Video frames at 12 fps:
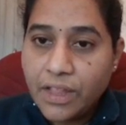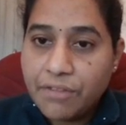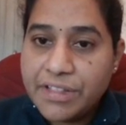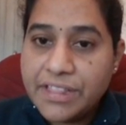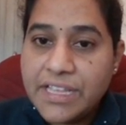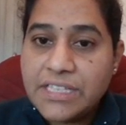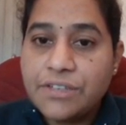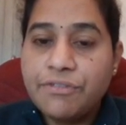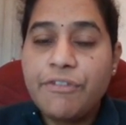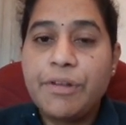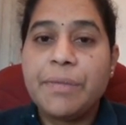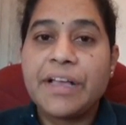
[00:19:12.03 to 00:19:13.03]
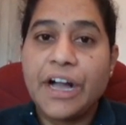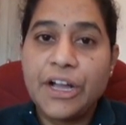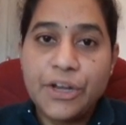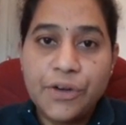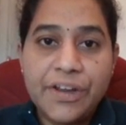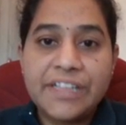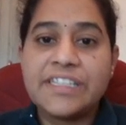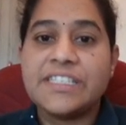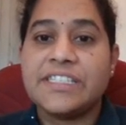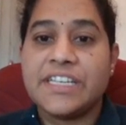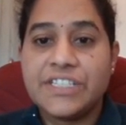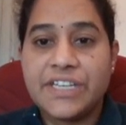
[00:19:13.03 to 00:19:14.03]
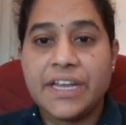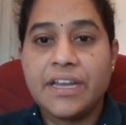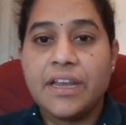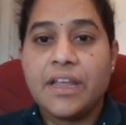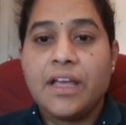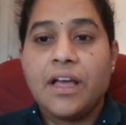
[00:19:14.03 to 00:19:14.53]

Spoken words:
with this, we will be concluding this session.